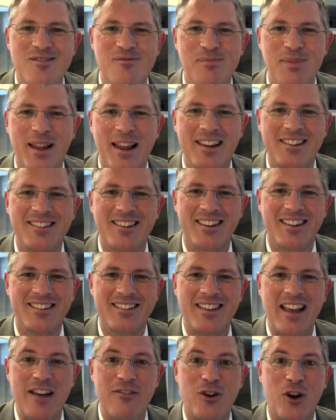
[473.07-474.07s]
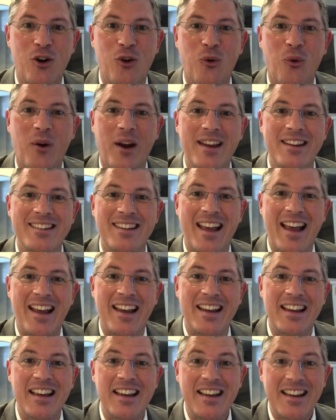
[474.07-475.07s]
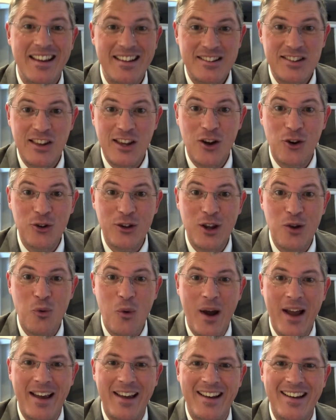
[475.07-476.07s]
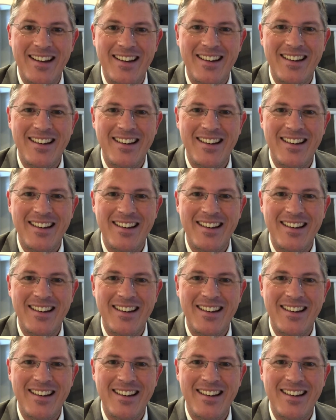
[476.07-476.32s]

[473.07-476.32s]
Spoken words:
Blessings. Have a great day. It's the only way.